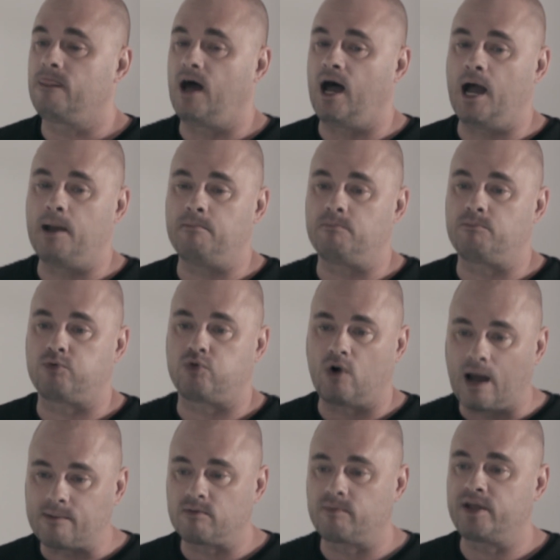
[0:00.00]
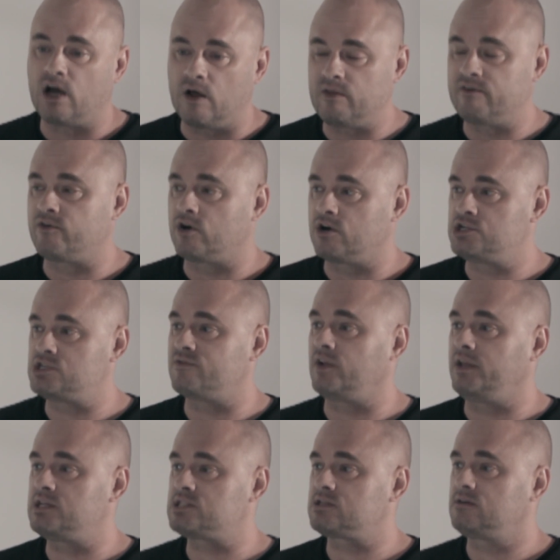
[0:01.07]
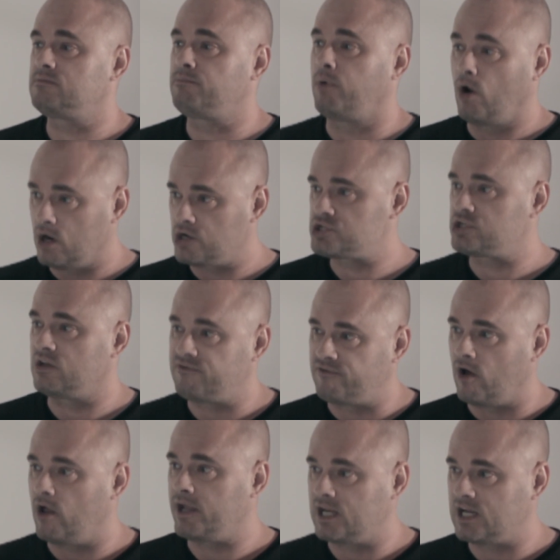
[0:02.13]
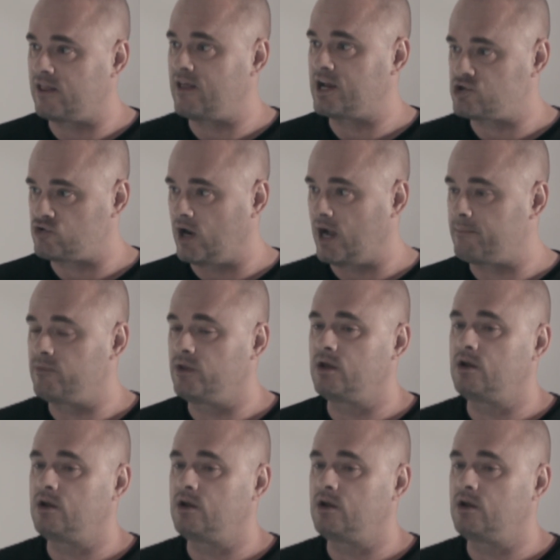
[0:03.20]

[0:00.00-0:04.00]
I'm probably on the verge of at least partially falling into that trap